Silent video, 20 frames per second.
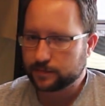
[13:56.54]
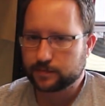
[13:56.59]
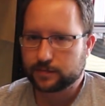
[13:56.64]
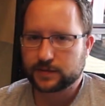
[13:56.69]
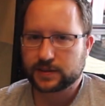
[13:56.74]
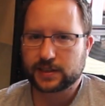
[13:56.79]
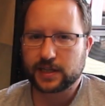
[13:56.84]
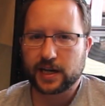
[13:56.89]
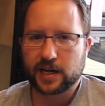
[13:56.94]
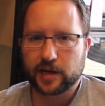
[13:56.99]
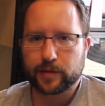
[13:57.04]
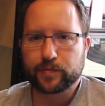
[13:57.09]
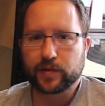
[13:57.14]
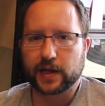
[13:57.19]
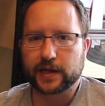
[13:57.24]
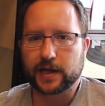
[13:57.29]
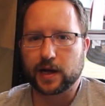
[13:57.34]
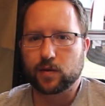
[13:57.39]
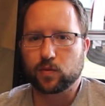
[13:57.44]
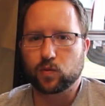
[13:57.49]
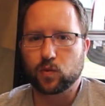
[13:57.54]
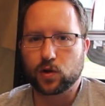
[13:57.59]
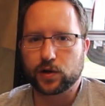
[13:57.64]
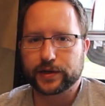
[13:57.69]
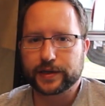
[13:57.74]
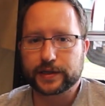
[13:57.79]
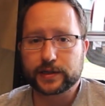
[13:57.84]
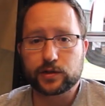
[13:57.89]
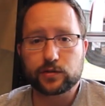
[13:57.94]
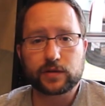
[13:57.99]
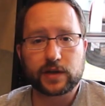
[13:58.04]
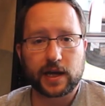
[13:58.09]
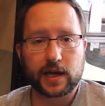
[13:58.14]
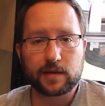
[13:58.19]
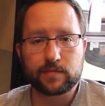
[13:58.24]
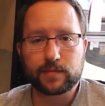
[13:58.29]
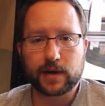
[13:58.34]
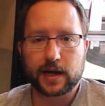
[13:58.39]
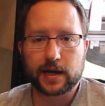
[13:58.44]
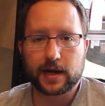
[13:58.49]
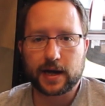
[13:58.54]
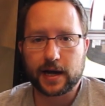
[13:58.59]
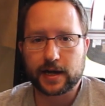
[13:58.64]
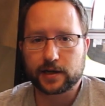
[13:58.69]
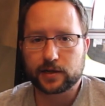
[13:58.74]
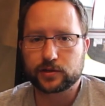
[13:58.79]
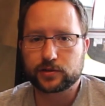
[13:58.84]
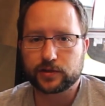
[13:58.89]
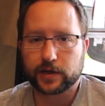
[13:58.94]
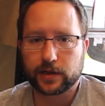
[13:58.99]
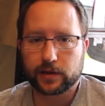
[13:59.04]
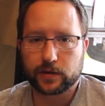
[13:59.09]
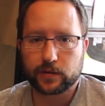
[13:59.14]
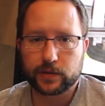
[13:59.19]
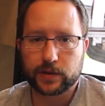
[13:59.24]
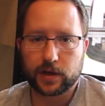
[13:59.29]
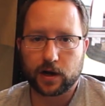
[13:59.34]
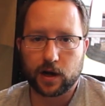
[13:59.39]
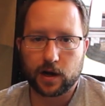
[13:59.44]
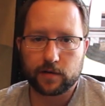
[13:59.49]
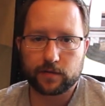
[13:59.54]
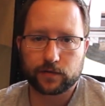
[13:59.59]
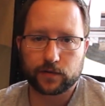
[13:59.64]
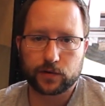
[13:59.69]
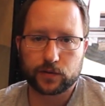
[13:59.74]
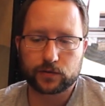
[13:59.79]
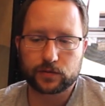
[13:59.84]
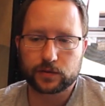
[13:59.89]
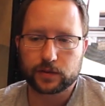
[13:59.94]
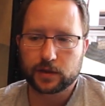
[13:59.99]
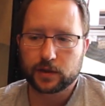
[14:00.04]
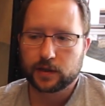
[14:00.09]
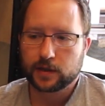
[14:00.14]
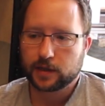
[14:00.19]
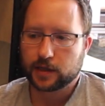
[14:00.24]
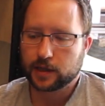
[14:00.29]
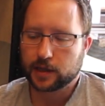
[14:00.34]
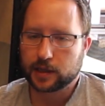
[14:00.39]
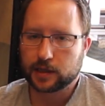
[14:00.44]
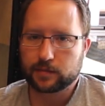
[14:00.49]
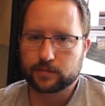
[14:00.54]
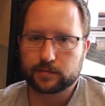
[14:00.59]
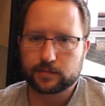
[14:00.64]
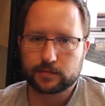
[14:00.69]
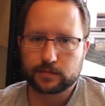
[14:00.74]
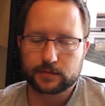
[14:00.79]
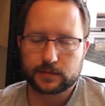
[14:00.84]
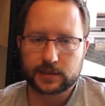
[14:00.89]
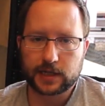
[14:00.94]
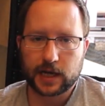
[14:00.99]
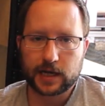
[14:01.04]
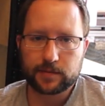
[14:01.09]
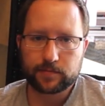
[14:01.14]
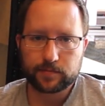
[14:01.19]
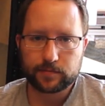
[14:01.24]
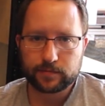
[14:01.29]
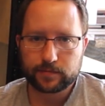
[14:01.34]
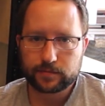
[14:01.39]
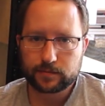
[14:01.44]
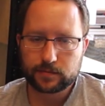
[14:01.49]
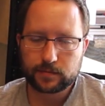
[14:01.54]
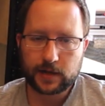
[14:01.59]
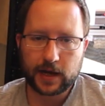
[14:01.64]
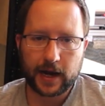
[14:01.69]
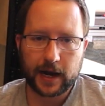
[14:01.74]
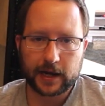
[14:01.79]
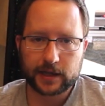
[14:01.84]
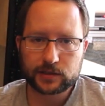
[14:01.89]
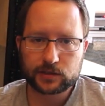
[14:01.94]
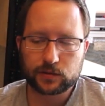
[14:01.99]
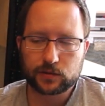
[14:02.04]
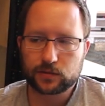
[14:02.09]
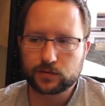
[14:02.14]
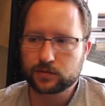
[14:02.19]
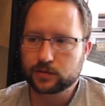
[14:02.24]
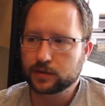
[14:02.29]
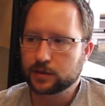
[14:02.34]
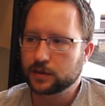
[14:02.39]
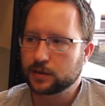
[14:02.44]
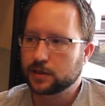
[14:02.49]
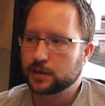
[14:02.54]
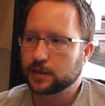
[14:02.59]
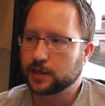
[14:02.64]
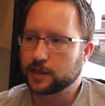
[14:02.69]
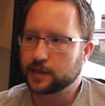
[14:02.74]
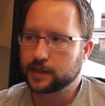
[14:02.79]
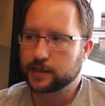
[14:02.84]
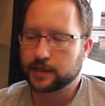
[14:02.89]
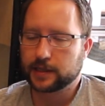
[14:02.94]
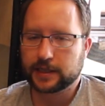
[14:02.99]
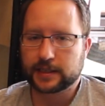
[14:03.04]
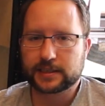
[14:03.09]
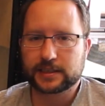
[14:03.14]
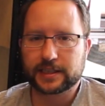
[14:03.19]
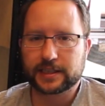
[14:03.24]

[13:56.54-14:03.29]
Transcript: setup like I wanted. You can buy a hiker trailer with an off-road type axle. It